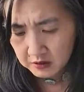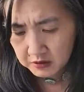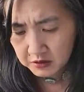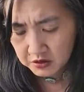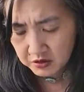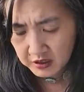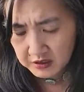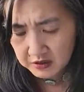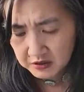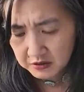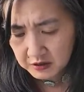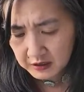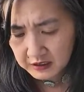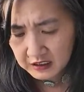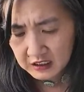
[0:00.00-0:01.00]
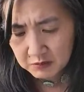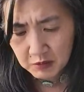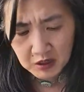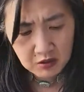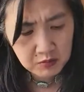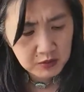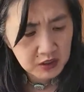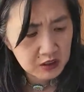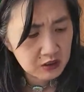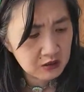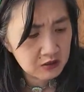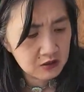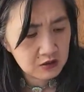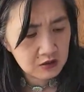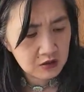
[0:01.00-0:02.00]
you trying to like email
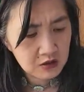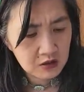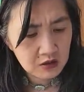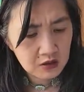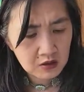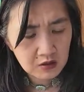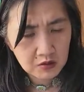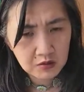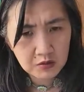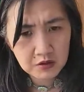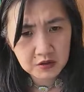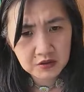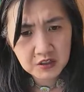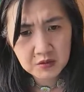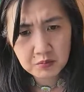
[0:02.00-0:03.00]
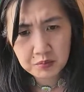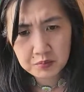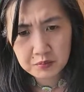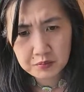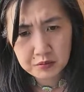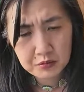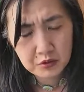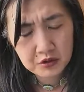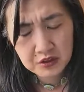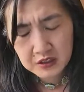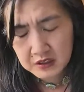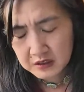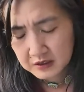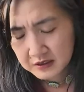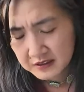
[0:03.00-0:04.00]
me, or you
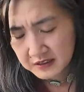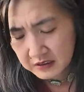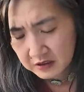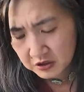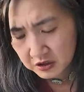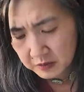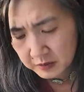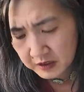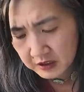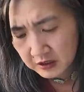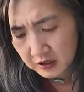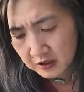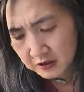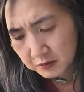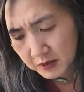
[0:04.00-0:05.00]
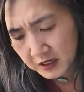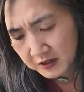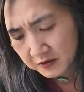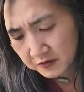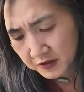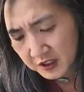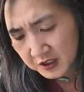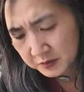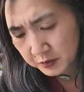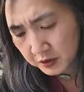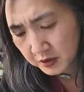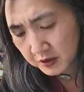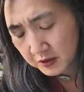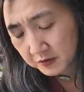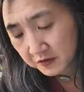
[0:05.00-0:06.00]
can send it to me on my
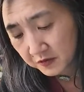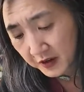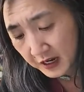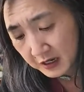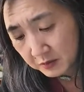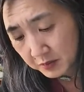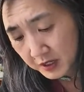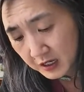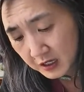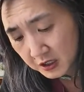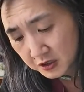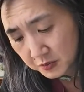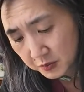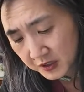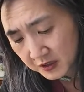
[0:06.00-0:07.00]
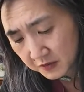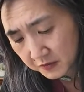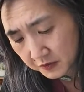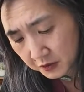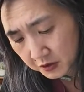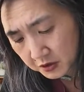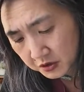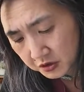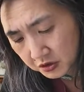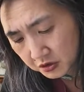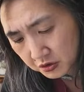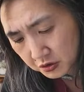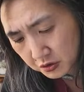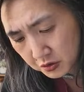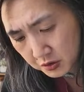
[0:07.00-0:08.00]
Facebook fan page, Bead Floor
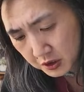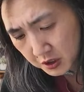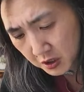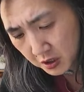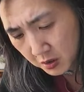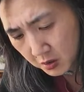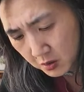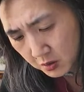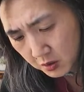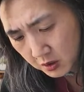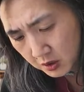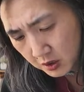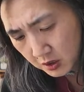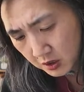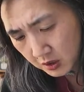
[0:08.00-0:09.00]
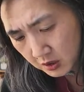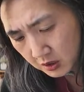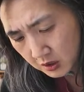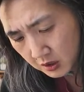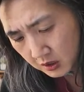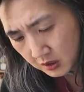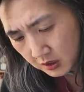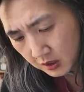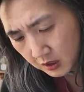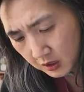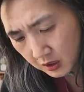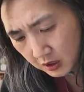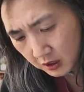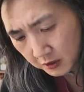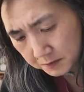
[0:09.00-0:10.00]
Studio.
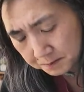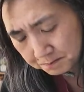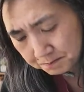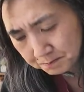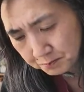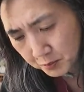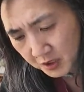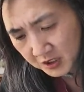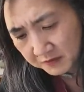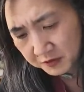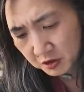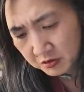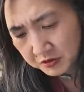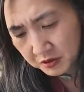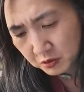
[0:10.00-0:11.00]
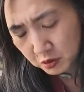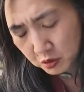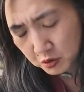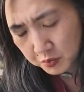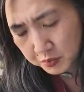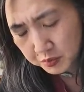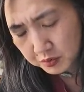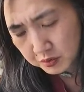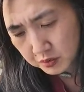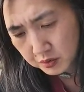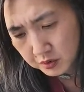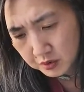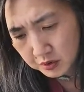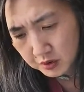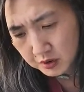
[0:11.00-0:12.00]
But if you're in the group,
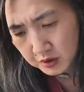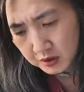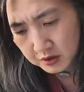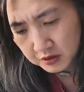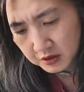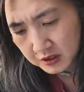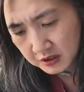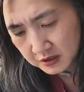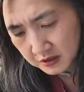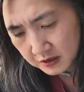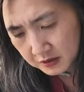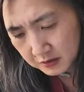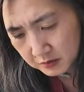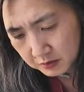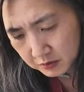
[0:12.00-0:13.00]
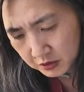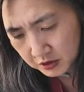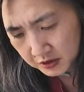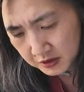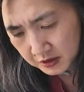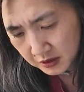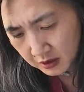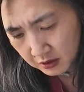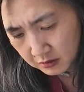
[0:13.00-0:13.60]
you can just